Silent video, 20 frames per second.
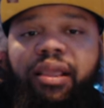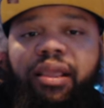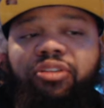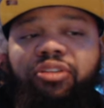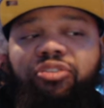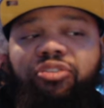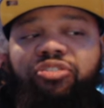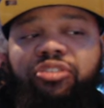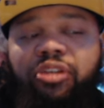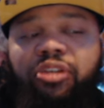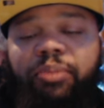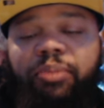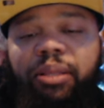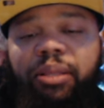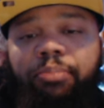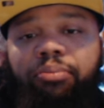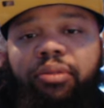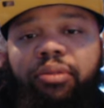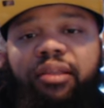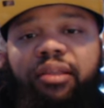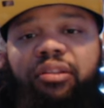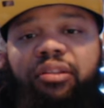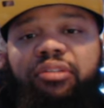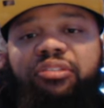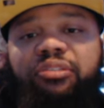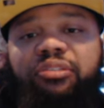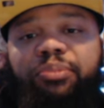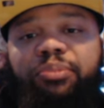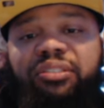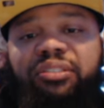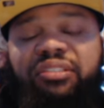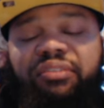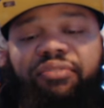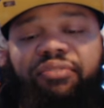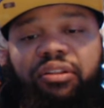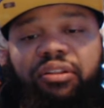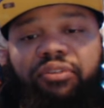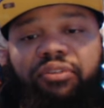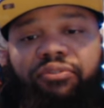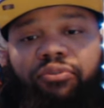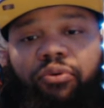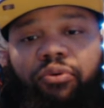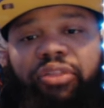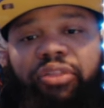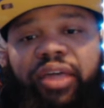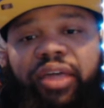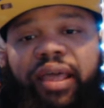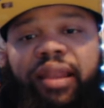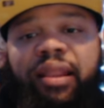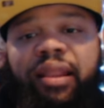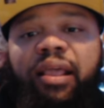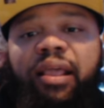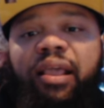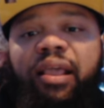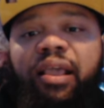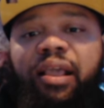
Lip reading: And there's going to be a playlist specifically for that,